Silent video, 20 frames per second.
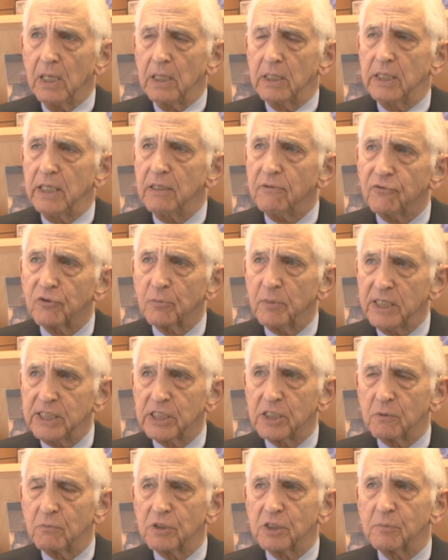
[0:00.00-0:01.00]
The
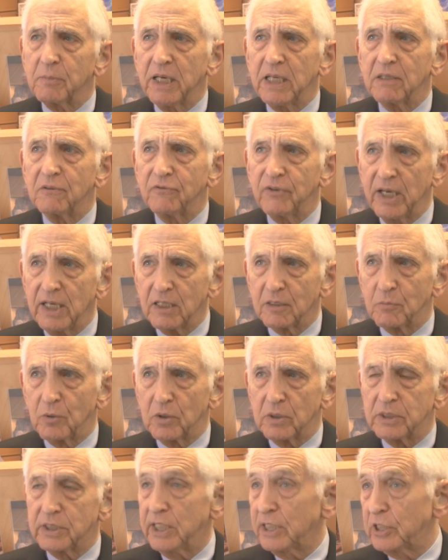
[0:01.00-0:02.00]
information was made
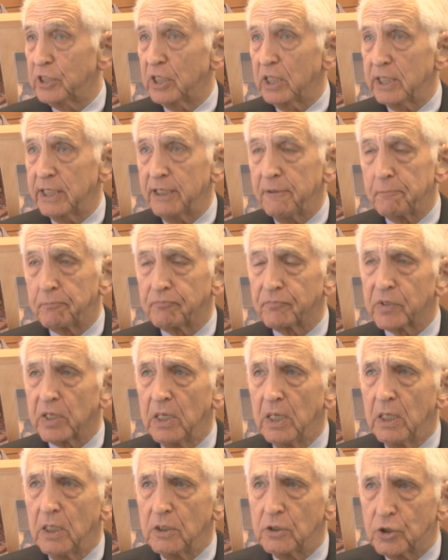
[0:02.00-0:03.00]
available digitally
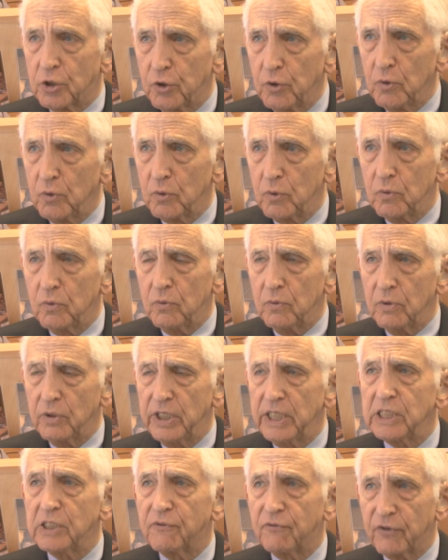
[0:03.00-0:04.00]
to
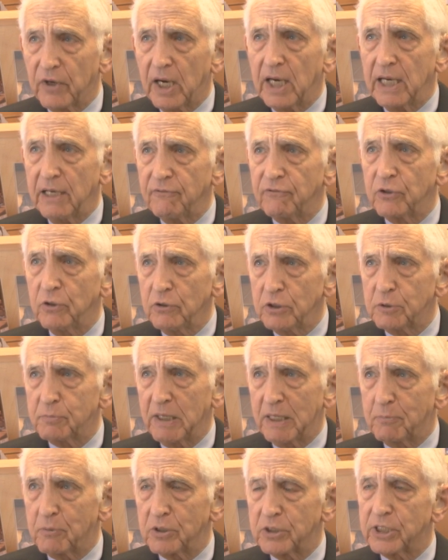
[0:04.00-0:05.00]
these five
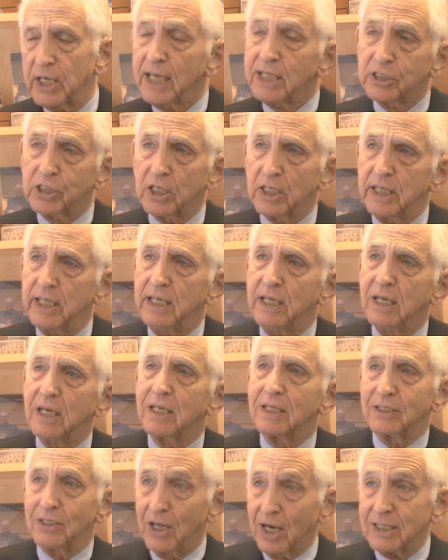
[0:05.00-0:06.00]
newspapers, actually
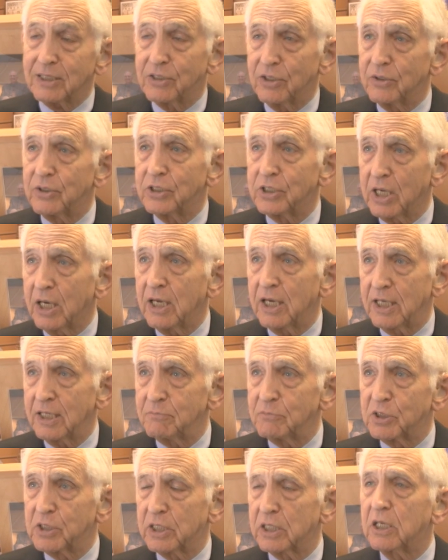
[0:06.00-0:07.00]
not to the
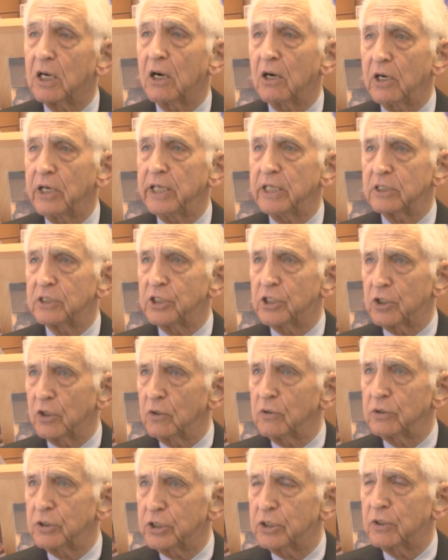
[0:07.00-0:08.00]
Times. The Guardian
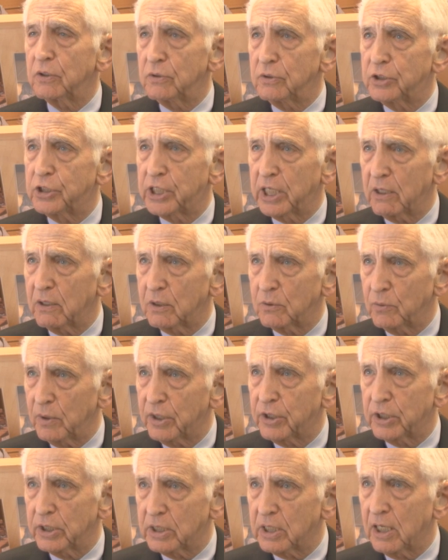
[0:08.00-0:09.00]
chose to share it
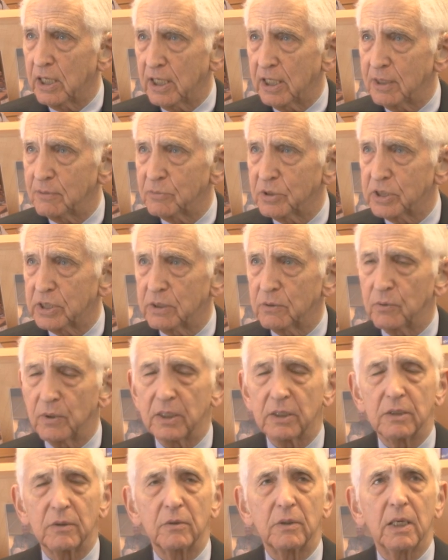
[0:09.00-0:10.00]
with the Times
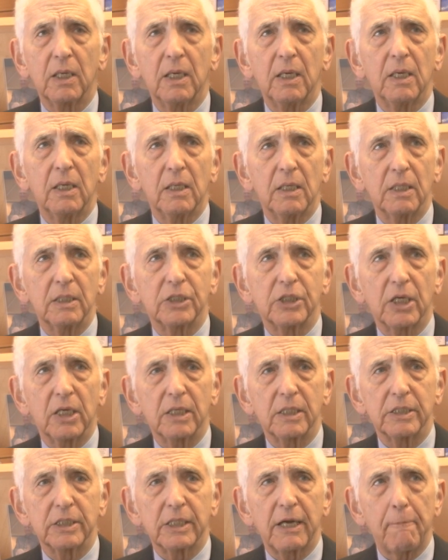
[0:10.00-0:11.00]
rather than
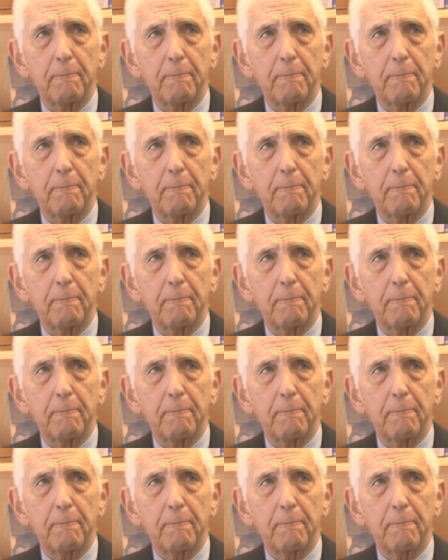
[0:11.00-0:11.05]
Assange.